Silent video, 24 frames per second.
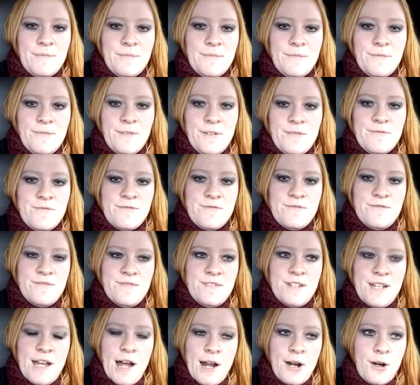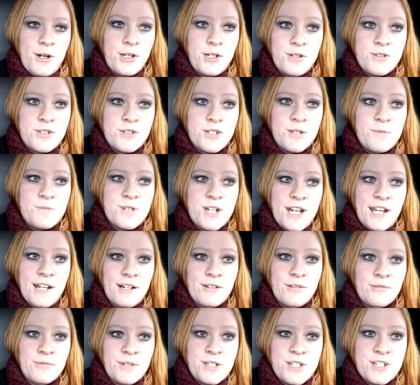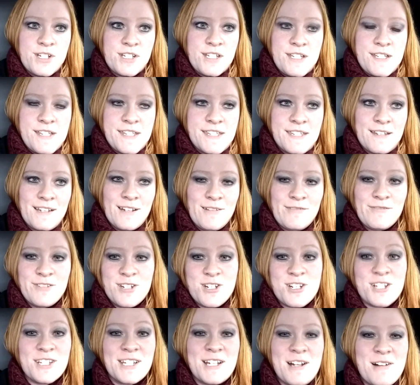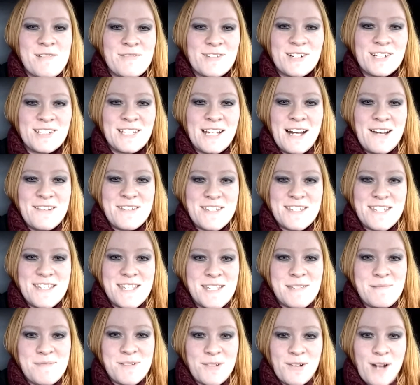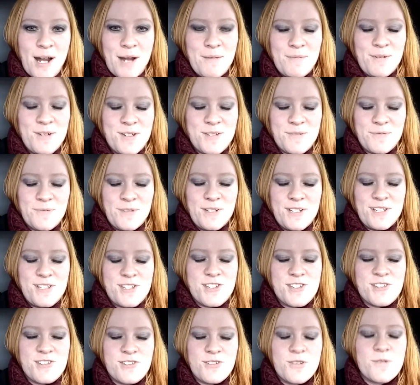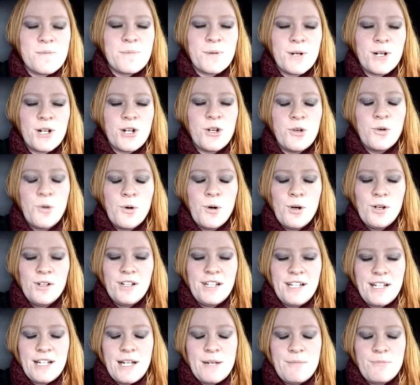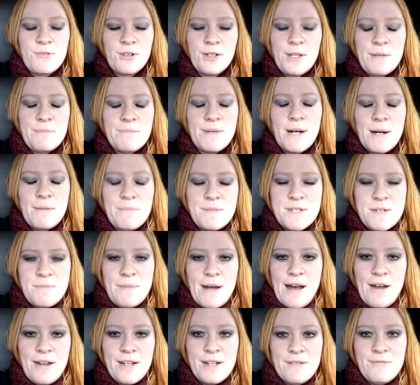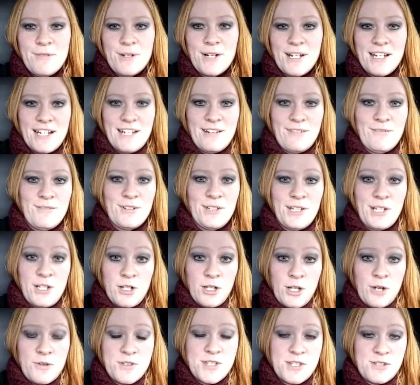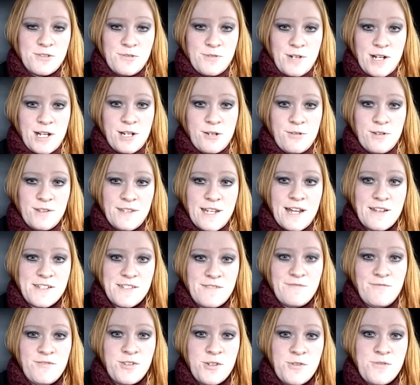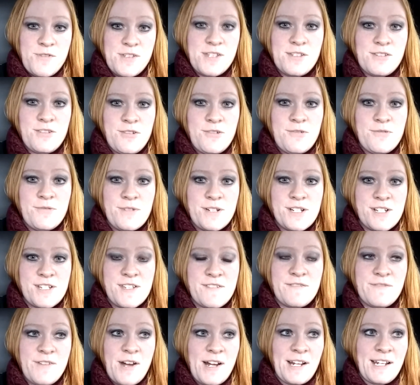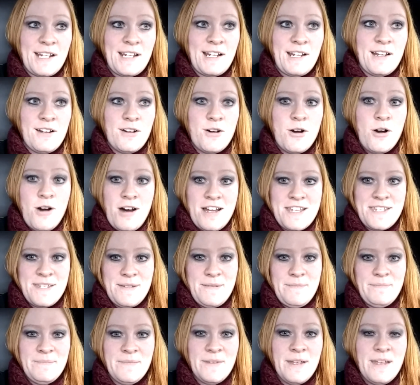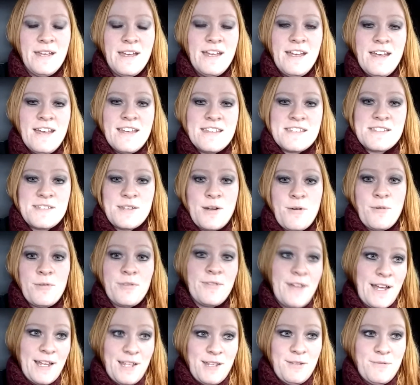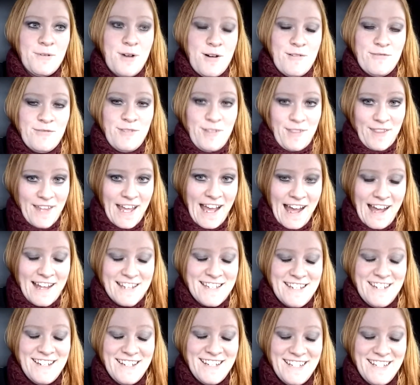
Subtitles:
We've got our YouTube channel, which is officially over 1,000 subscribers, which is super cool, and I'm really pumped about it. We're getting really close to 100,000 views, too, which is fucking awesome. So thank you all for that.